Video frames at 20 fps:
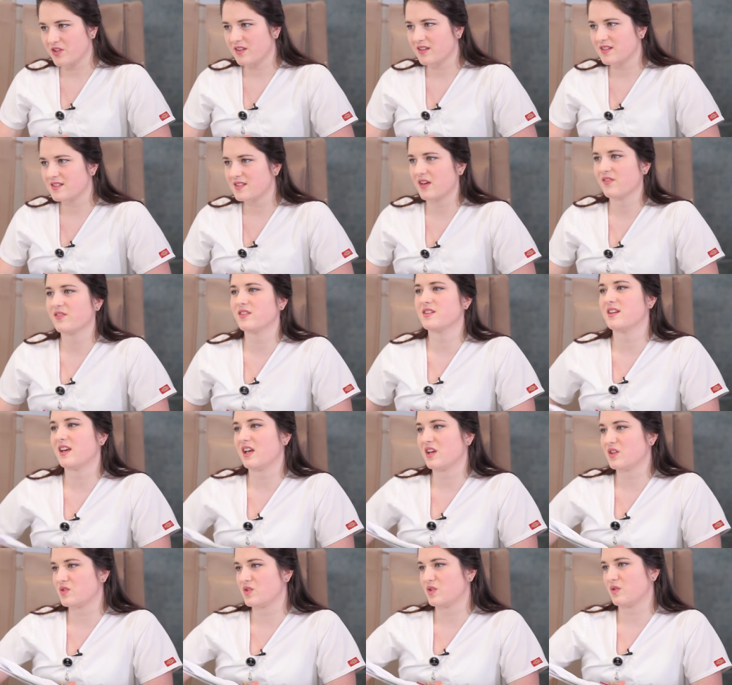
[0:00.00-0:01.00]
the seven
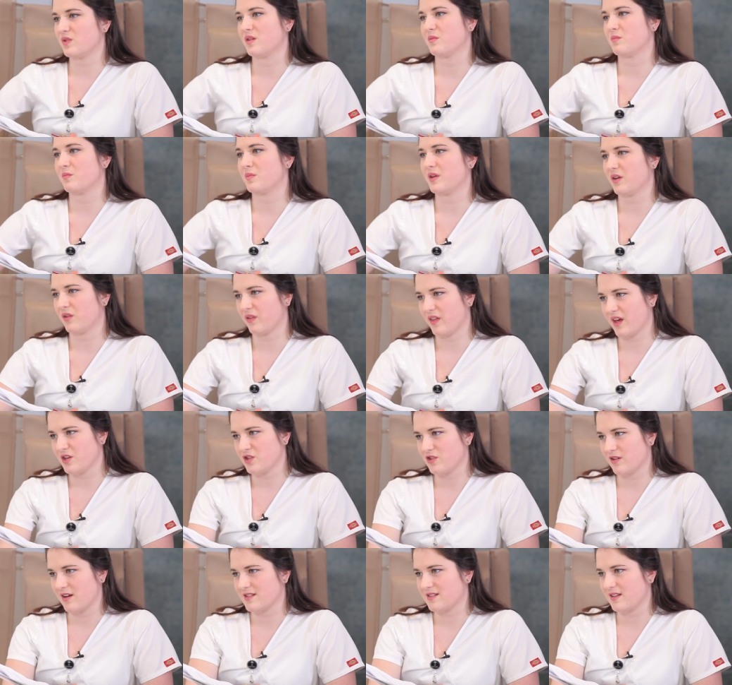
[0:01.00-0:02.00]
days, you can peel that
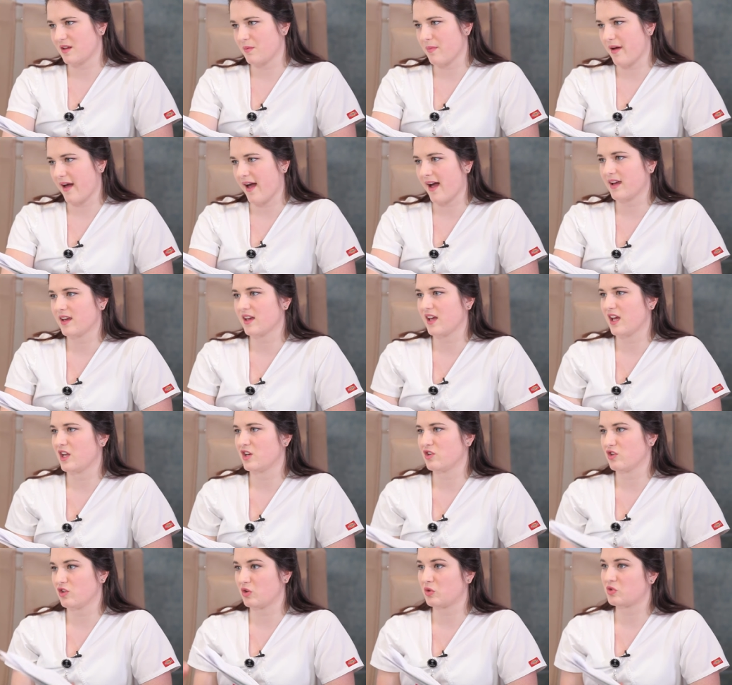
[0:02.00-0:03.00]
dressing back
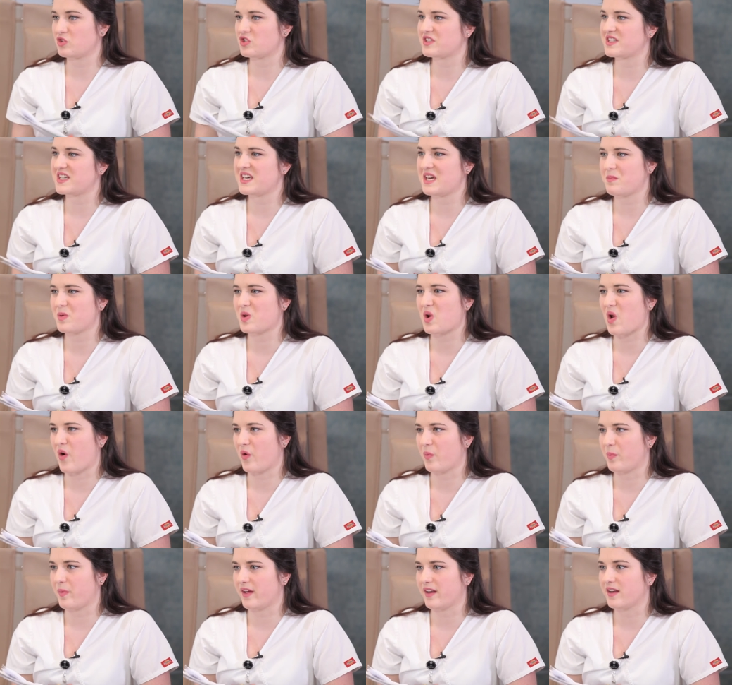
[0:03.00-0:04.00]
and you'll just keep it
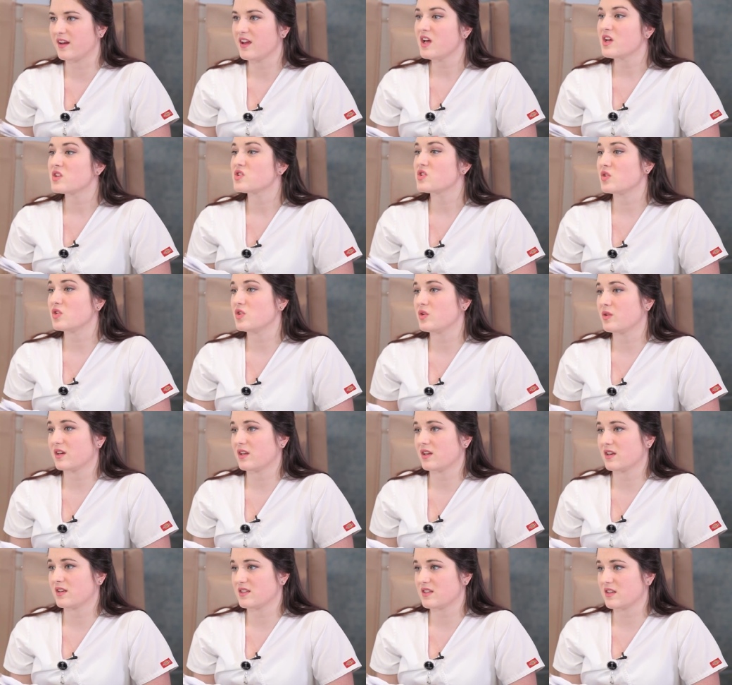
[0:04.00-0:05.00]
open so you
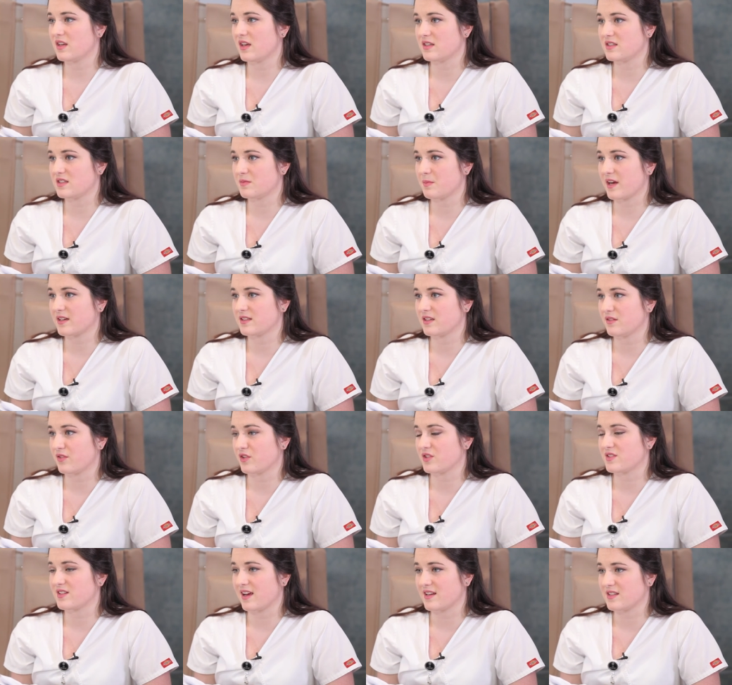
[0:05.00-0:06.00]
can inspect it
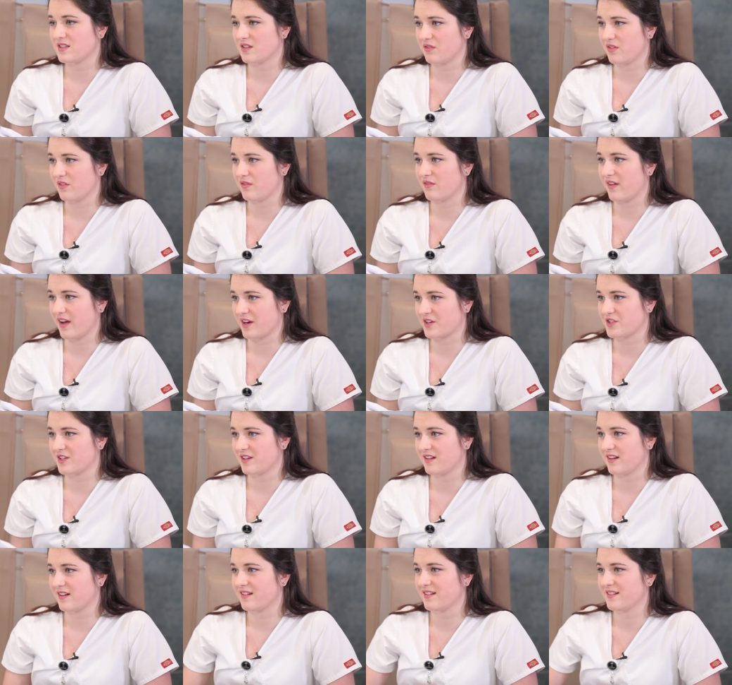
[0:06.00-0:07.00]
for signs of
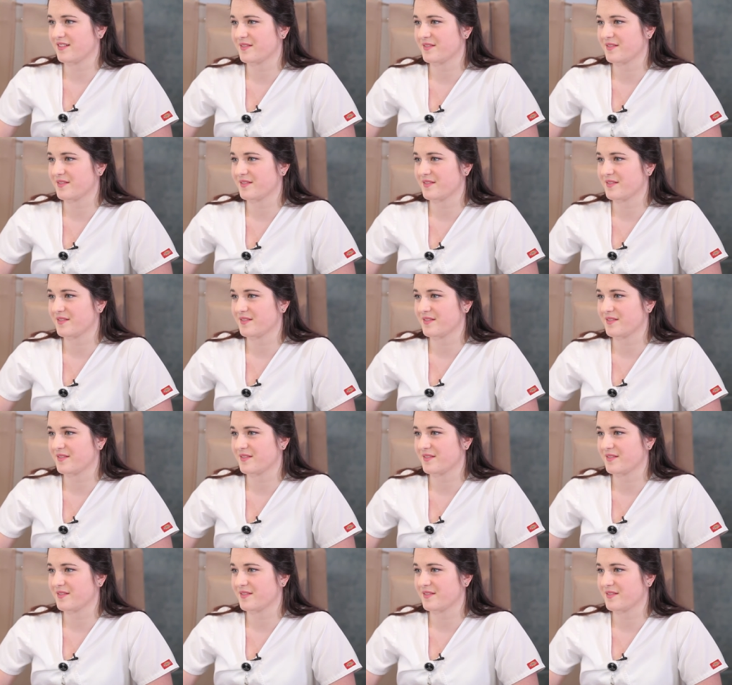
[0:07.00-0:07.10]
infection.